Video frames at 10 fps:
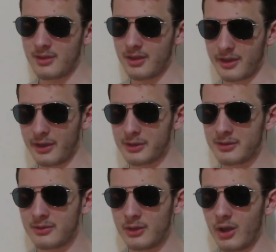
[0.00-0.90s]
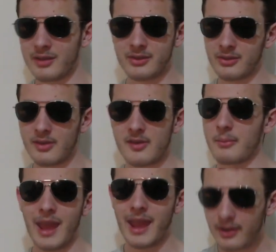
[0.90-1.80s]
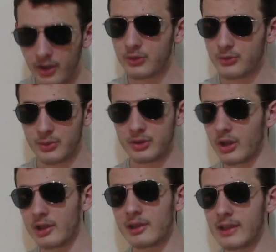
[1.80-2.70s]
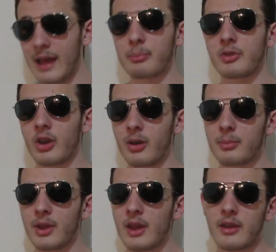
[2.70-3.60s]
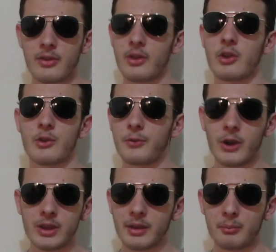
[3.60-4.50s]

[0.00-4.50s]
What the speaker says: You know, not some $800 laptop that you fucking